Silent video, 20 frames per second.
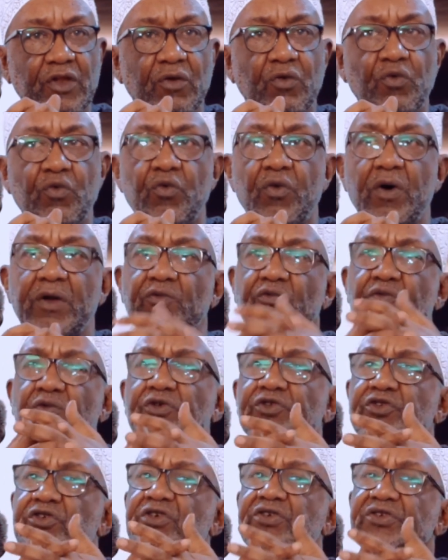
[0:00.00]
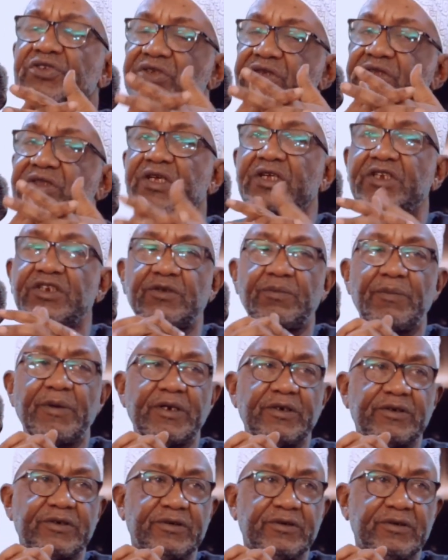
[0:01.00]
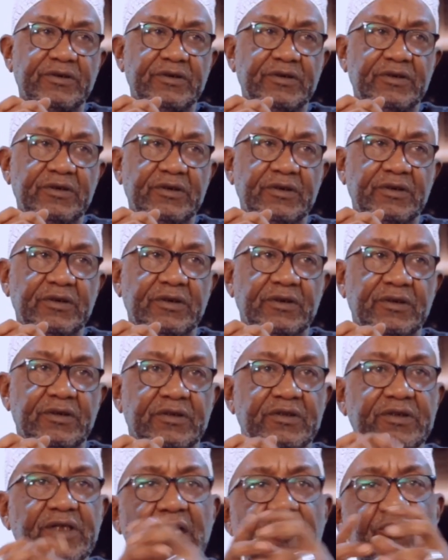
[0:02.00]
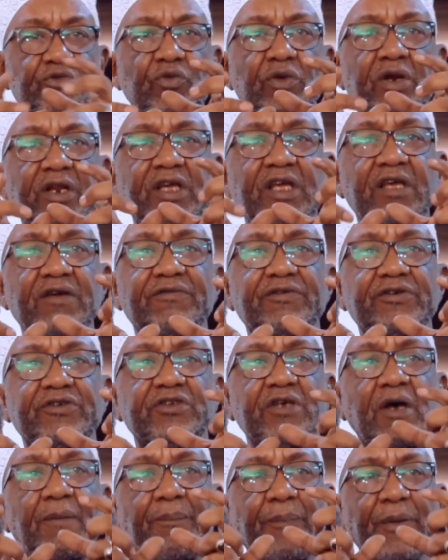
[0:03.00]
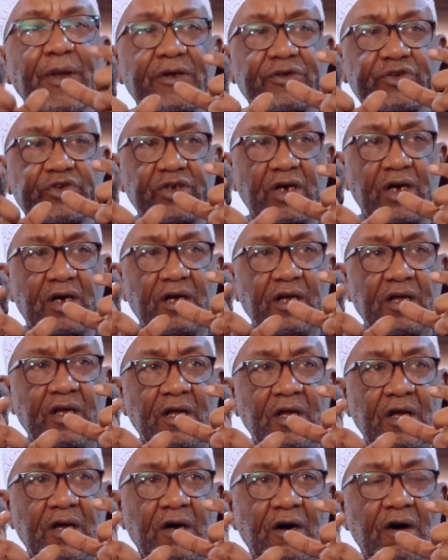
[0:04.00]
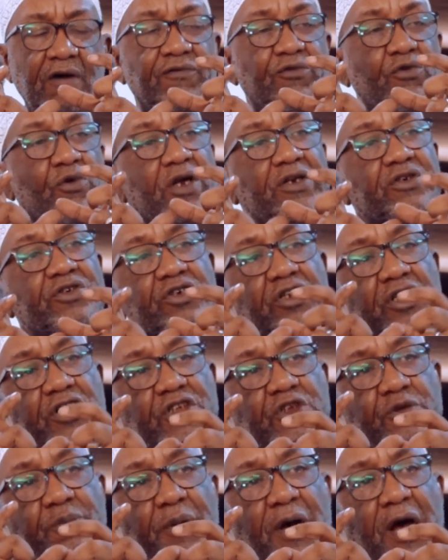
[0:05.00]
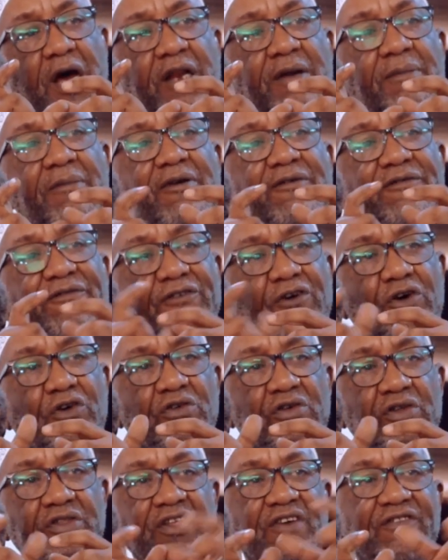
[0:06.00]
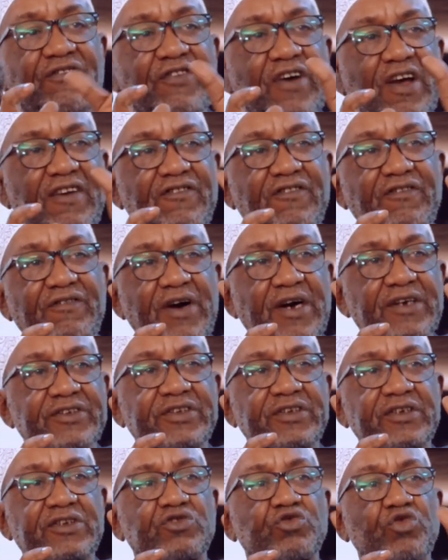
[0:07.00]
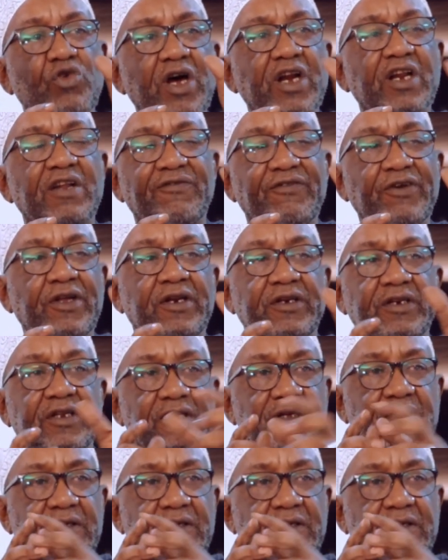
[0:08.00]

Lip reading: What was his statement? That will give us a picture of what transpired before the 5 verses were revealed.